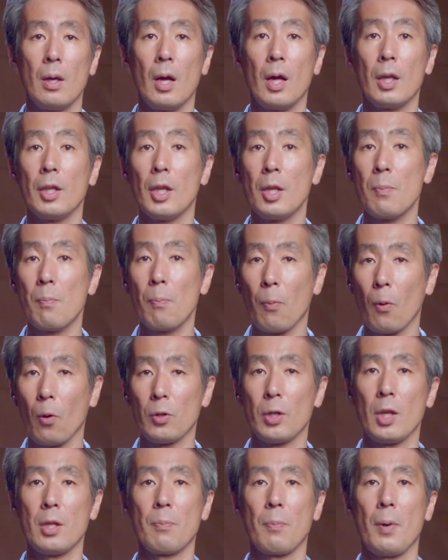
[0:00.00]
An
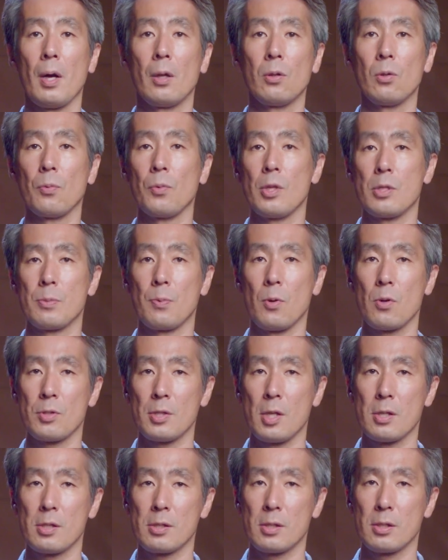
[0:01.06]
important part of this
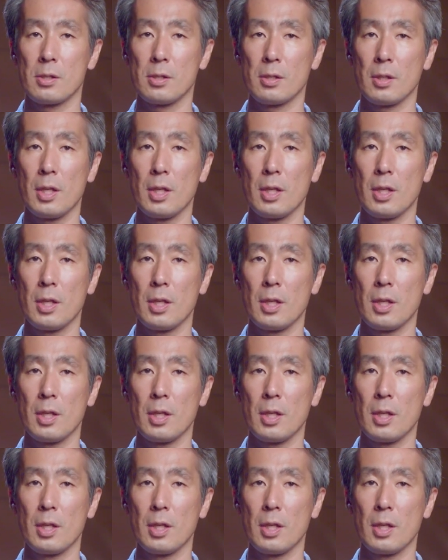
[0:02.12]
process